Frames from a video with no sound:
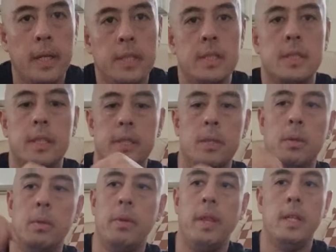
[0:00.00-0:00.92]
guys. So
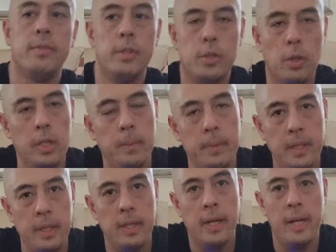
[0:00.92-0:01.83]
thanks for joining
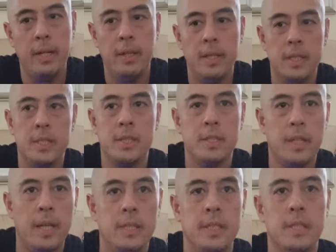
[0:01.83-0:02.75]
me again in this
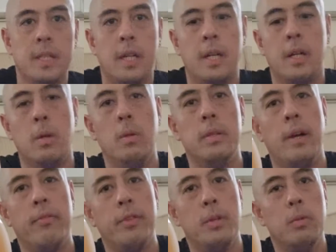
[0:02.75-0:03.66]
nice cold
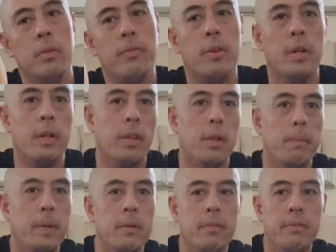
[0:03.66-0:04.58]
afternoon for another
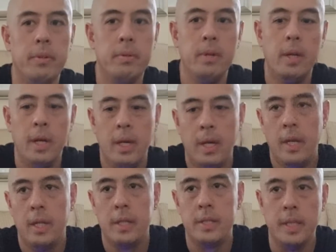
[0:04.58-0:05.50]
beer review.
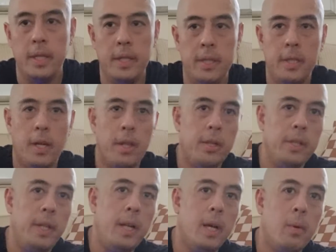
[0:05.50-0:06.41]
See, the other
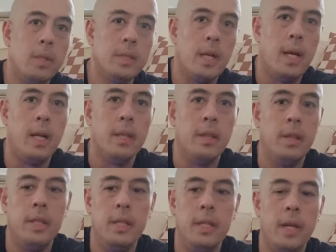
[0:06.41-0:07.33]
day I was
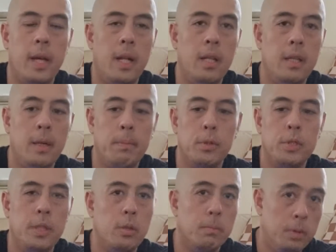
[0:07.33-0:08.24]
at the El
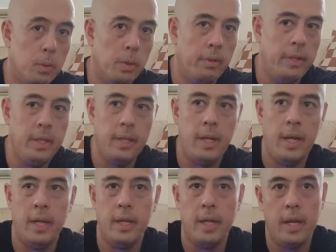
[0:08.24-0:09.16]
Depósito Brewery,
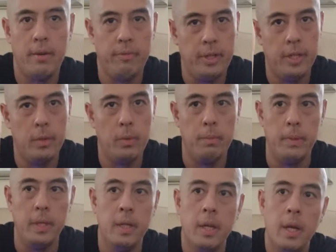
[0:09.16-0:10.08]
and I have here with
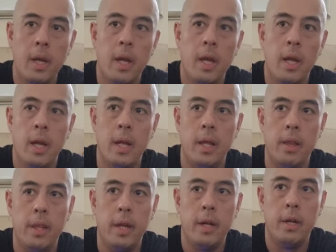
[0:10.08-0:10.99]
me
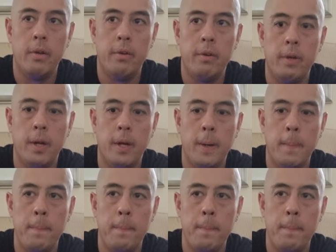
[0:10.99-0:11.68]
their